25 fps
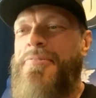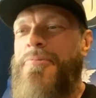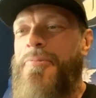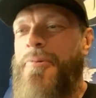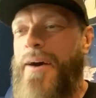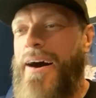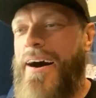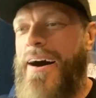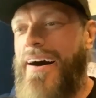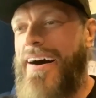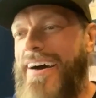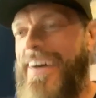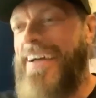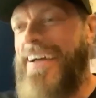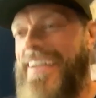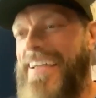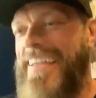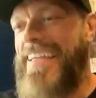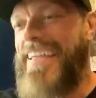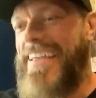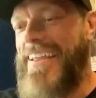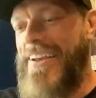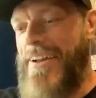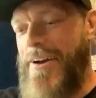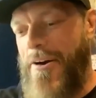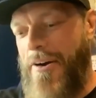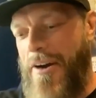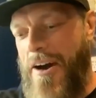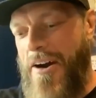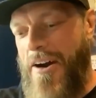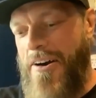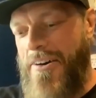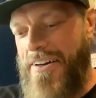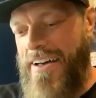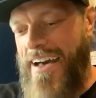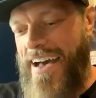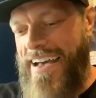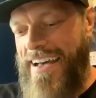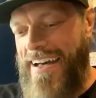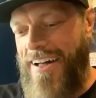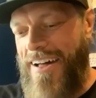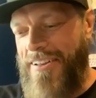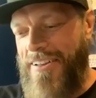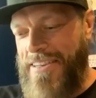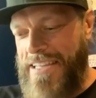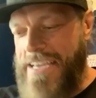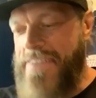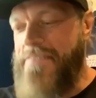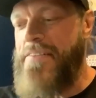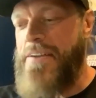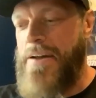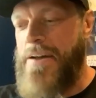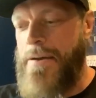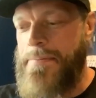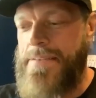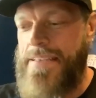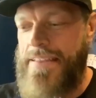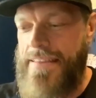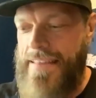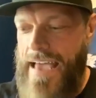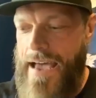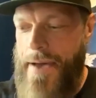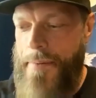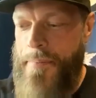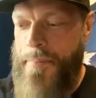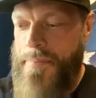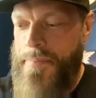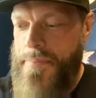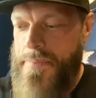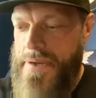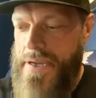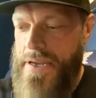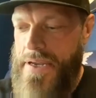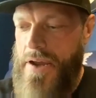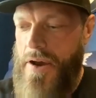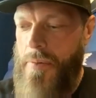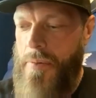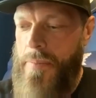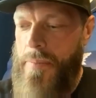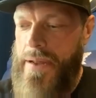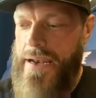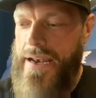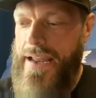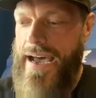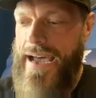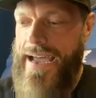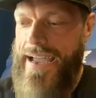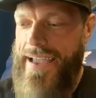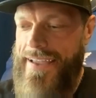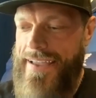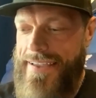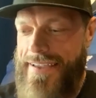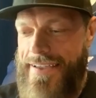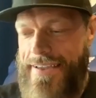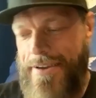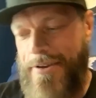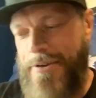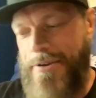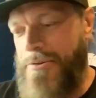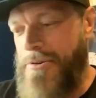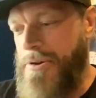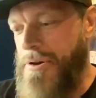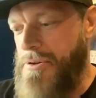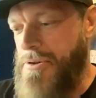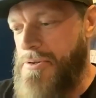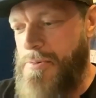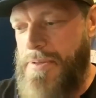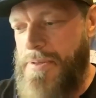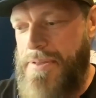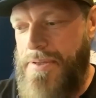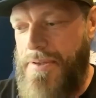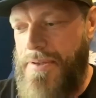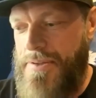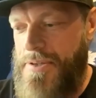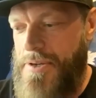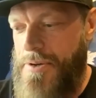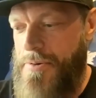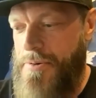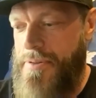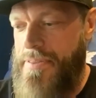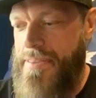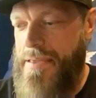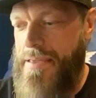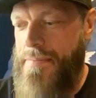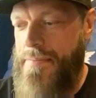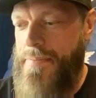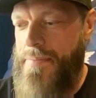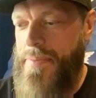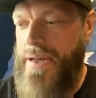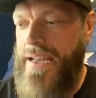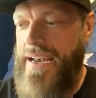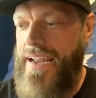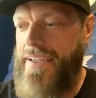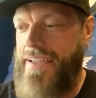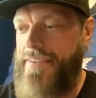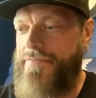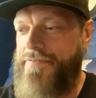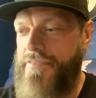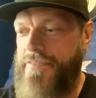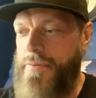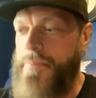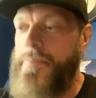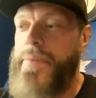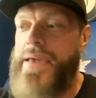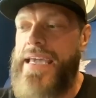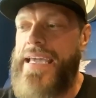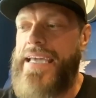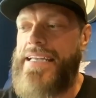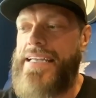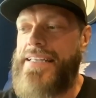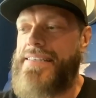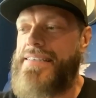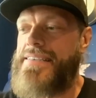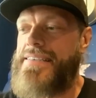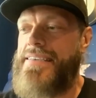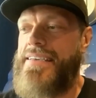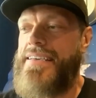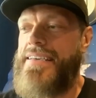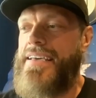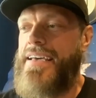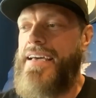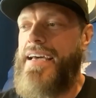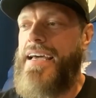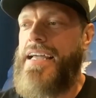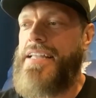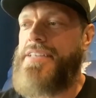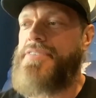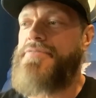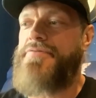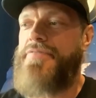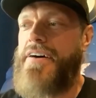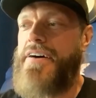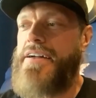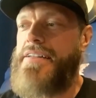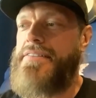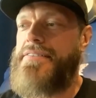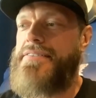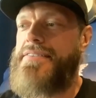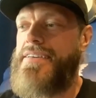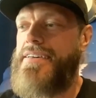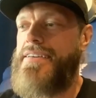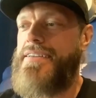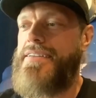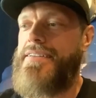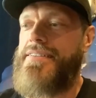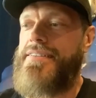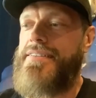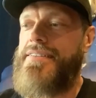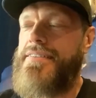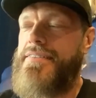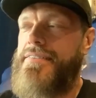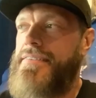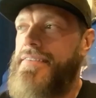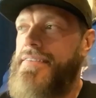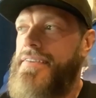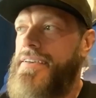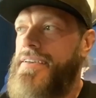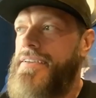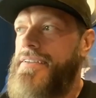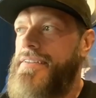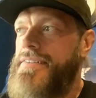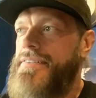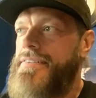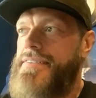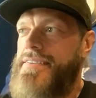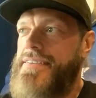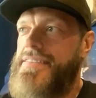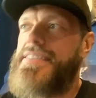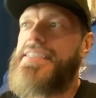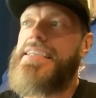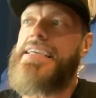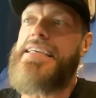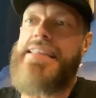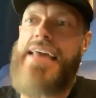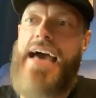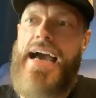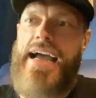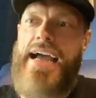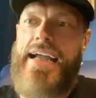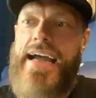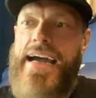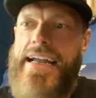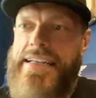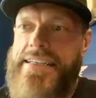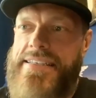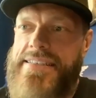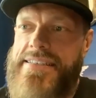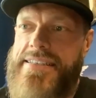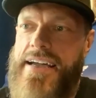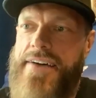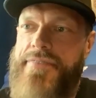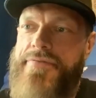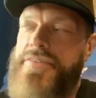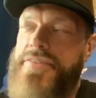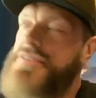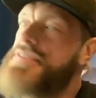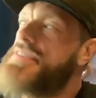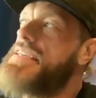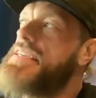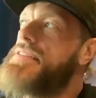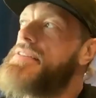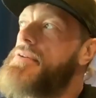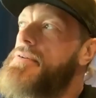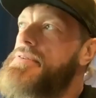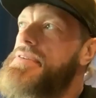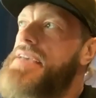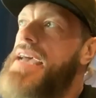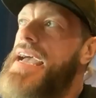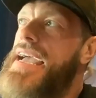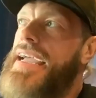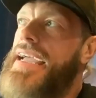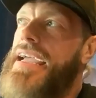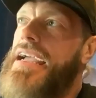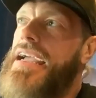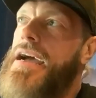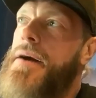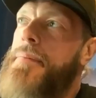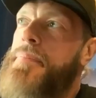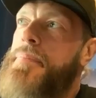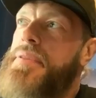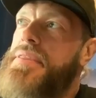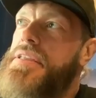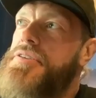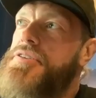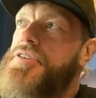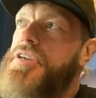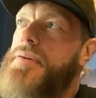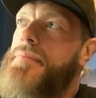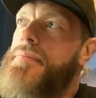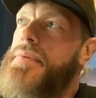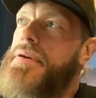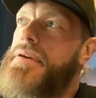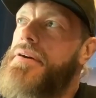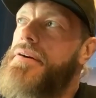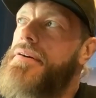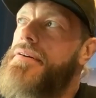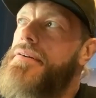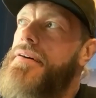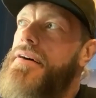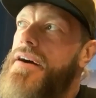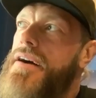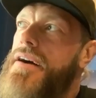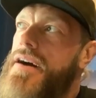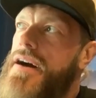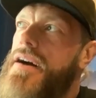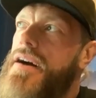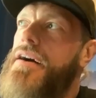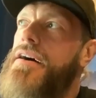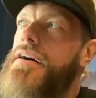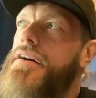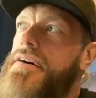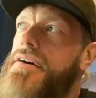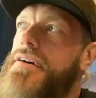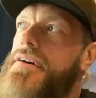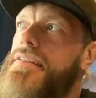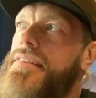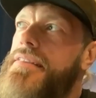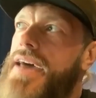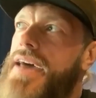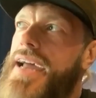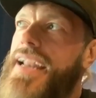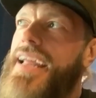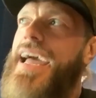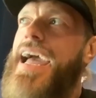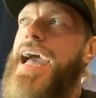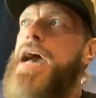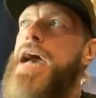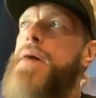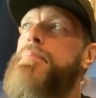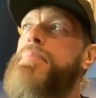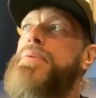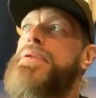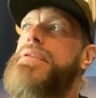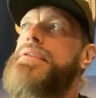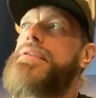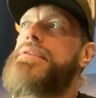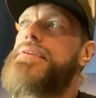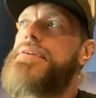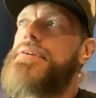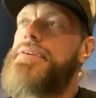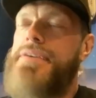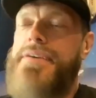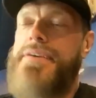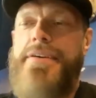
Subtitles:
Well, I'll leave it up to them, but who knows what they'll do with it. But for me, it's fun to see that kind of stuff, or see those hanging up in the gym and go, huh, that happened.